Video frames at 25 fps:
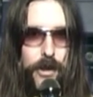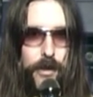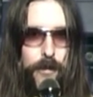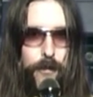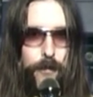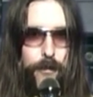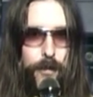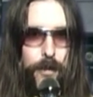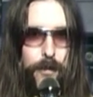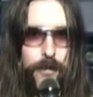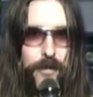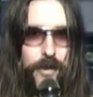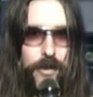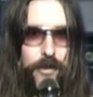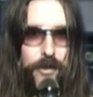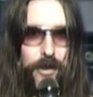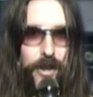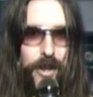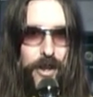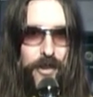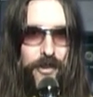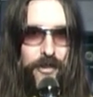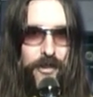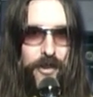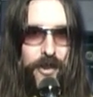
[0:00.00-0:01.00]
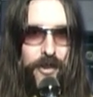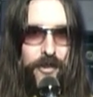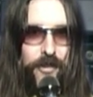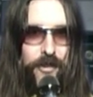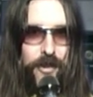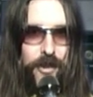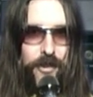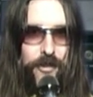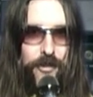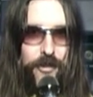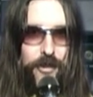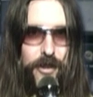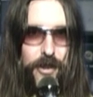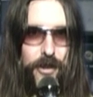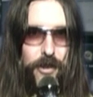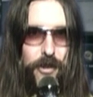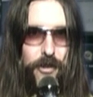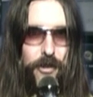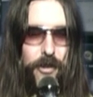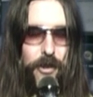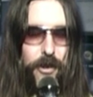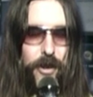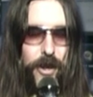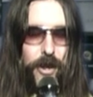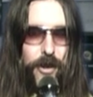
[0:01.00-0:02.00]
from the 1960s to the
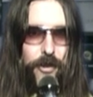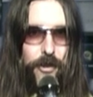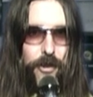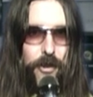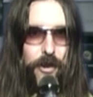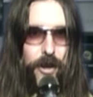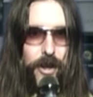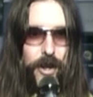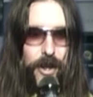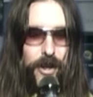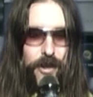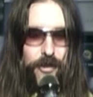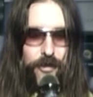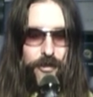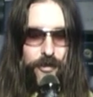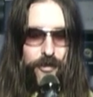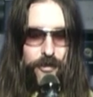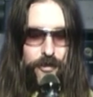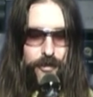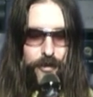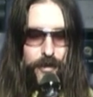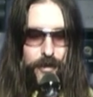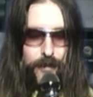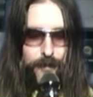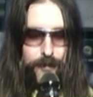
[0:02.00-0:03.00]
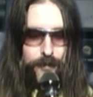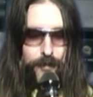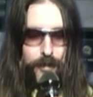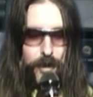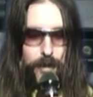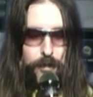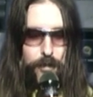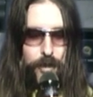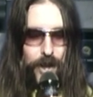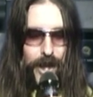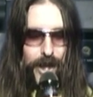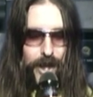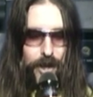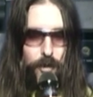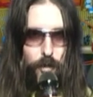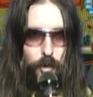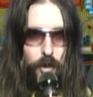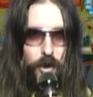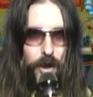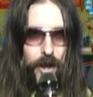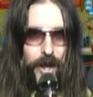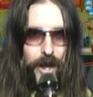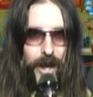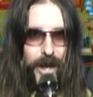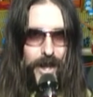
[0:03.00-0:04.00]
1990s, black and
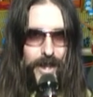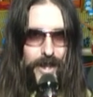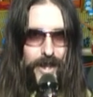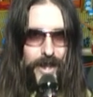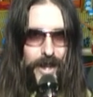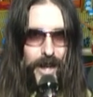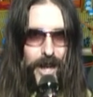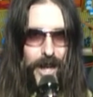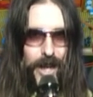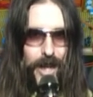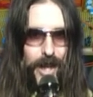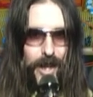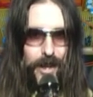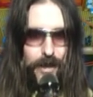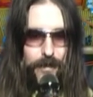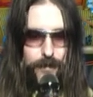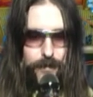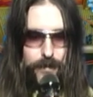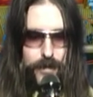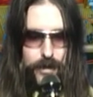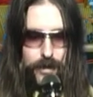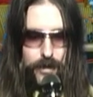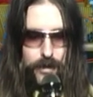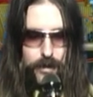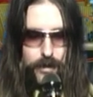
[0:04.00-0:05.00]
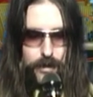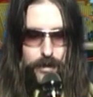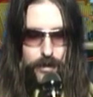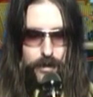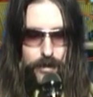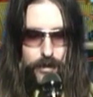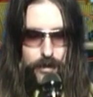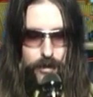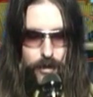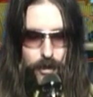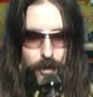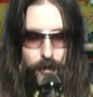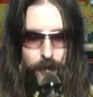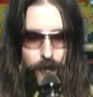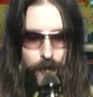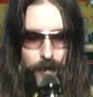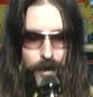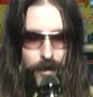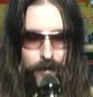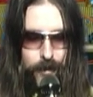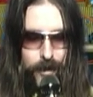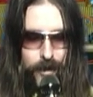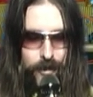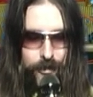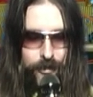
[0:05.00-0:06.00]
white and colour, of
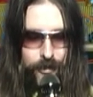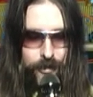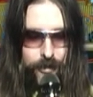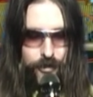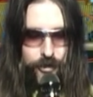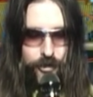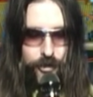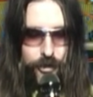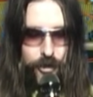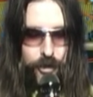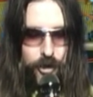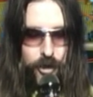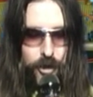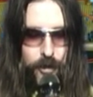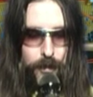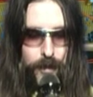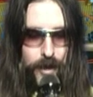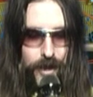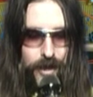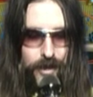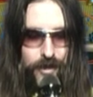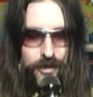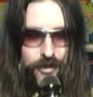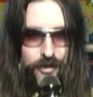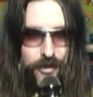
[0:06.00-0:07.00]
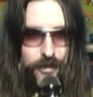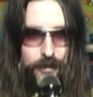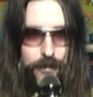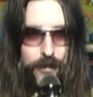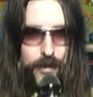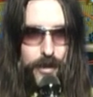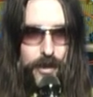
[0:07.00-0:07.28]
various tube and